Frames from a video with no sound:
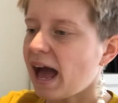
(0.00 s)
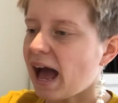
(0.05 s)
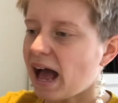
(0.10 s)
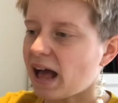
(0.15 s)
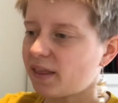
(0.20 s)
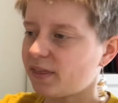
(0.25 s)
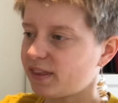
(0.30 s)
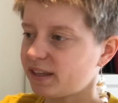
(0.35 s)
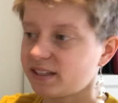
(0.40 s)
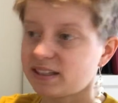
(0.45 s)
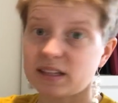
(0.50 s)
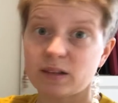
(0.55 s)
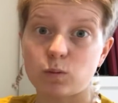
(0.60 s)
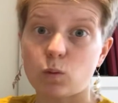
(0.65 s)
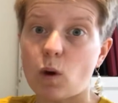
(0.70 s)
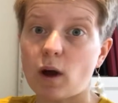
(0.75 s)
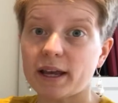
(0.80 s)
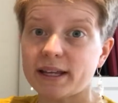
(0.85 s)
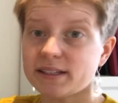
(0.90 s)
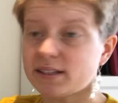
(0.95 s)
And this is
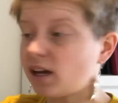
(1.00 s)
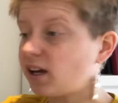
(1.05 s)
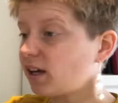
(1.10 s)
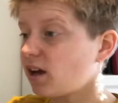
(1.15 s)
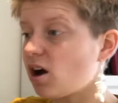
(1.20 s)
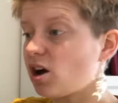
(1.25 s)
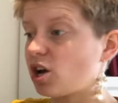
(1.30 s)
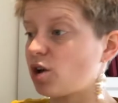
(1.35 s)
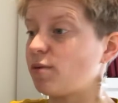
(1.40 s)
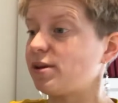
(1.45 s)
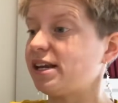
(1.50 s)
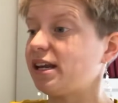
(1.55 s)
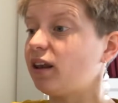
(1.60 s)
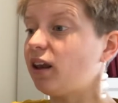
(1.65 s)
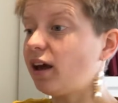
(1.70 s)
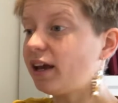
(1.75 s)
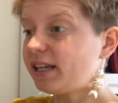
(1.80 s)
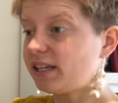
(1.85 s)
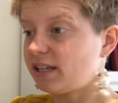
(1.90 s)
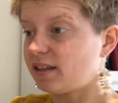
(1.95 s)
white. I can't go any
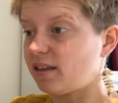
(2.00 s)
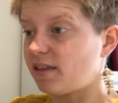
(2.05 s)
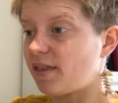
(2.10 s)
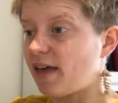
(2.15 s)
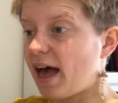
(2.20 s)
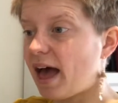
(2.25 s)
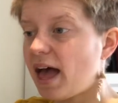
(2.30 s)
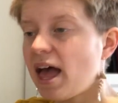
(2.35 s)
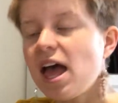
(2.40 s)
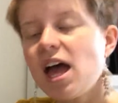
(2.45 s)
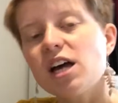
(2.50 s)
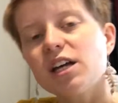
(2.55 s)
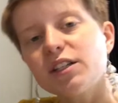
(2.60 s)
lighter than that.